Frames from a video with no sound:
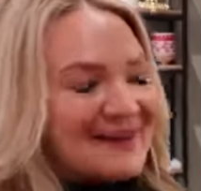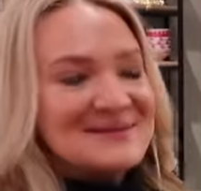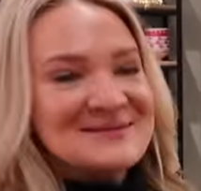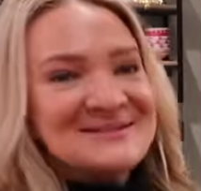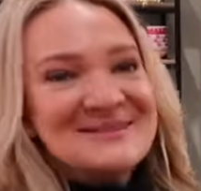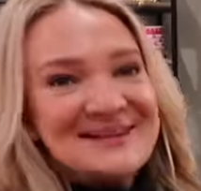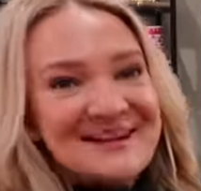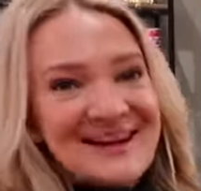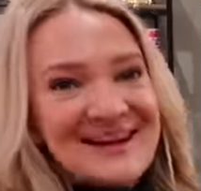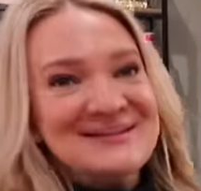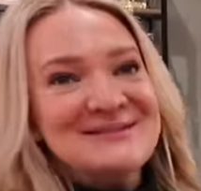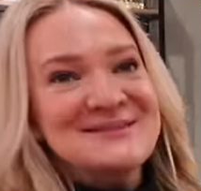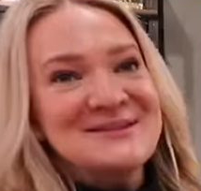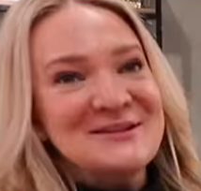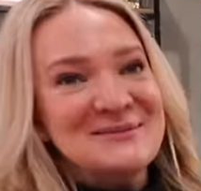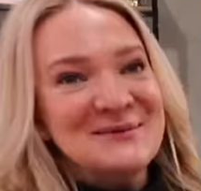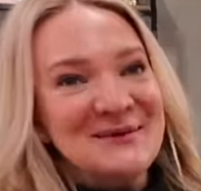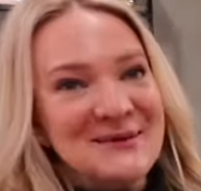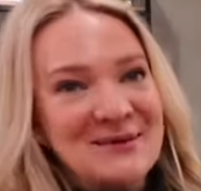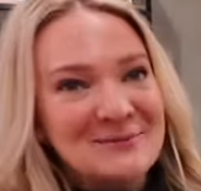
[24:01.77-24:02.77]
can sit next to
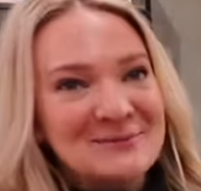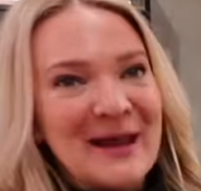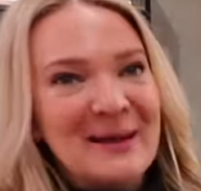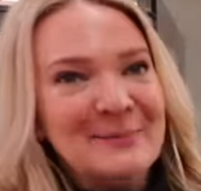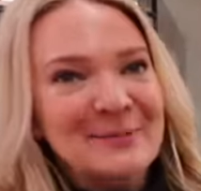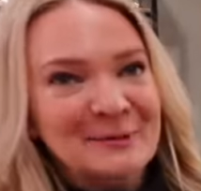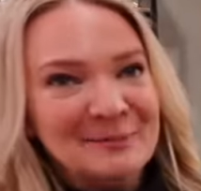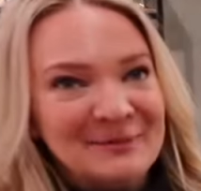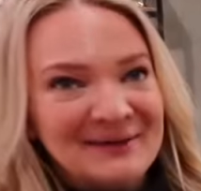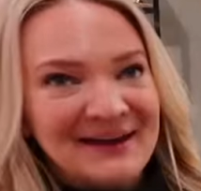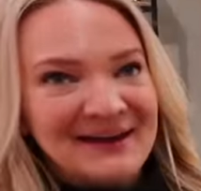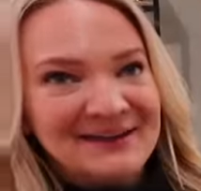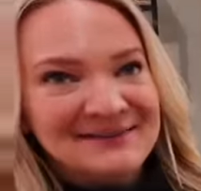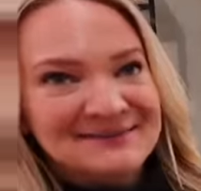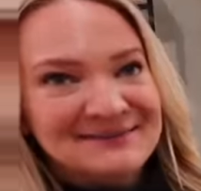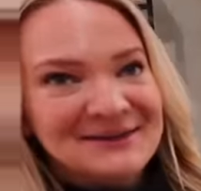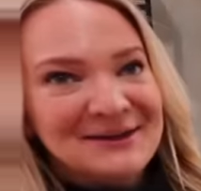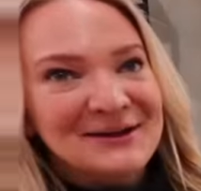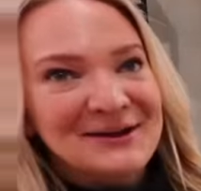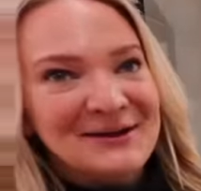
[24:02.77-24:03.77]
you with your paper plane,
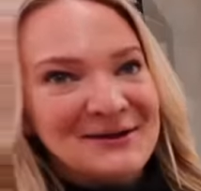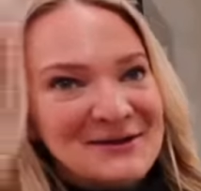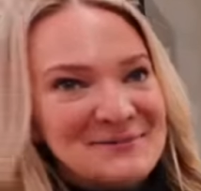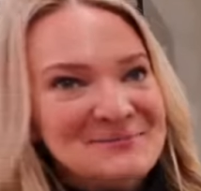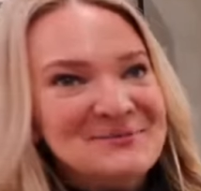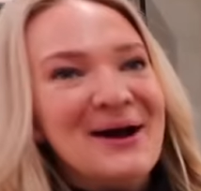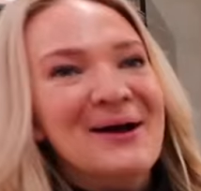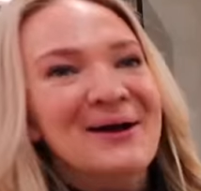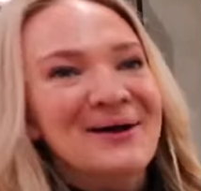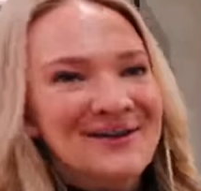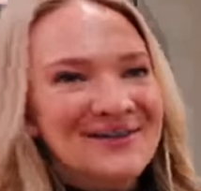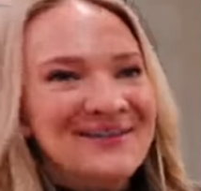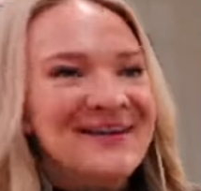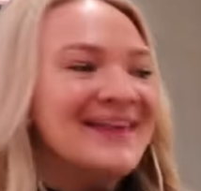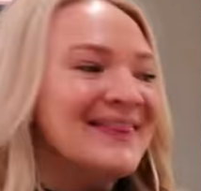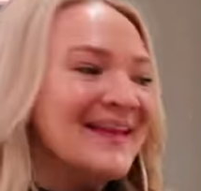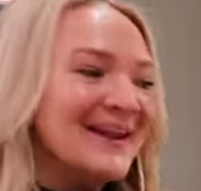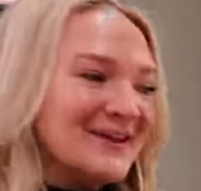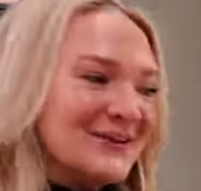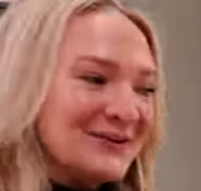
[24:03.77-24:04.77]
you know,
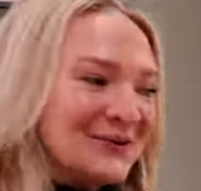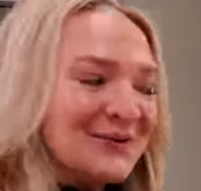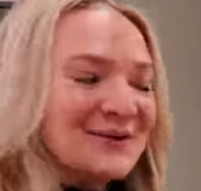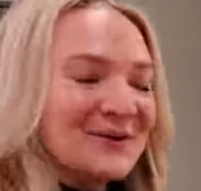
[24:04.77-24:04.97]
and then your